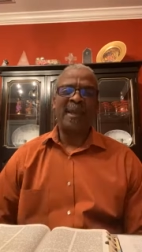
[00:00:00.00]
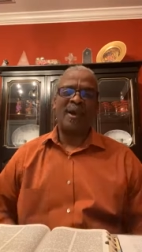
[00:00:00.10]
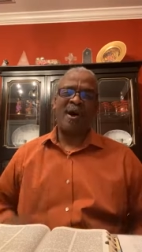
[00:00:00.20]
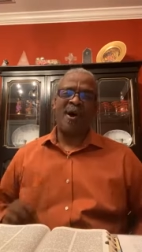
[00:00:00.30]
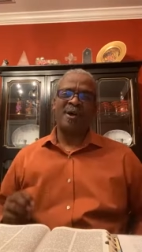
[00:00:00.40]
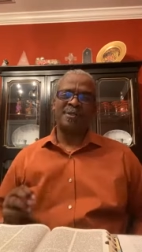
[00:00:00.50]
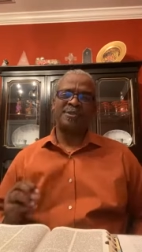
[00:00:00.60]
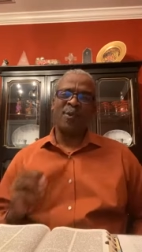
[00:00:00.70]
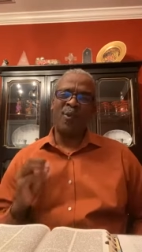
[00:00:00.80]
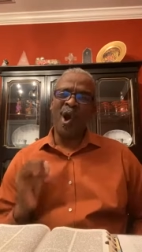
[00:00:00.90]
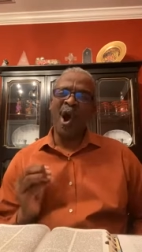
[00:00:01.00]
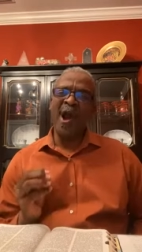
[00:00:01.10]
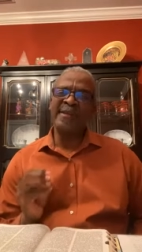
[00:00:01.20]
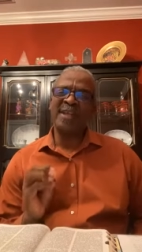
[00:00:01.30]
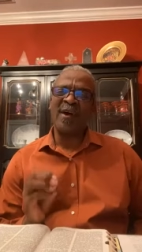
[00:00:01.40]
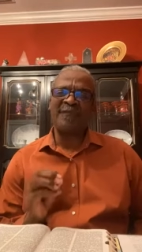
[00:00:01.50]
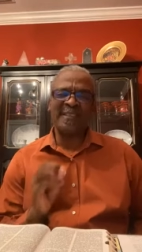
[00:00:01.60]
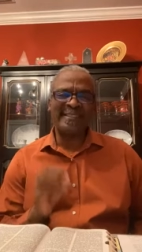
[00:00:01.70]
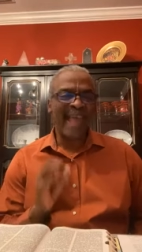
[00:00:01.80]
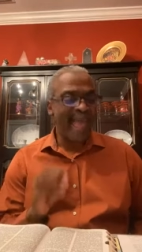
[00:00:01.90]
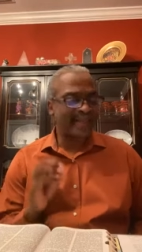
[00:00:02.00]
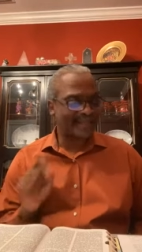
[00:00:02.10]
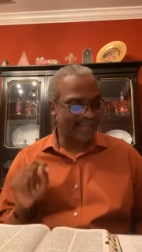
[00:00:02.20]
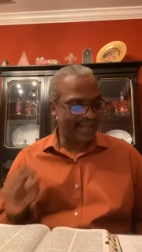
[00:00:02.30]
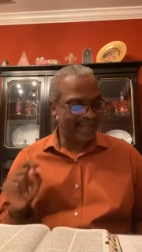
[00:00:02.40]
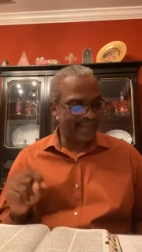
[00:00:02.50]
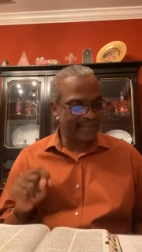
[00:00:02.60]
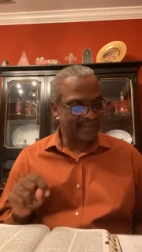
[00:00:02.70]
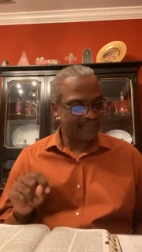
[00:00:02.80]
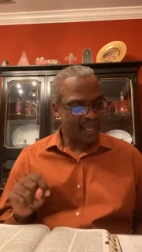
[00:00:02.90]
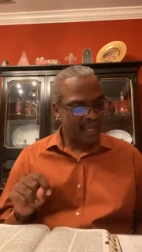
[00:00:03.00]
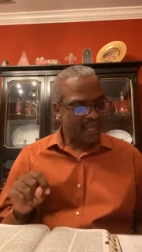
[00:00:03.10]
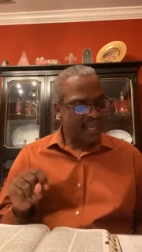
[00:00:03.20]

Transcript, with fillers: Because the words of the text says,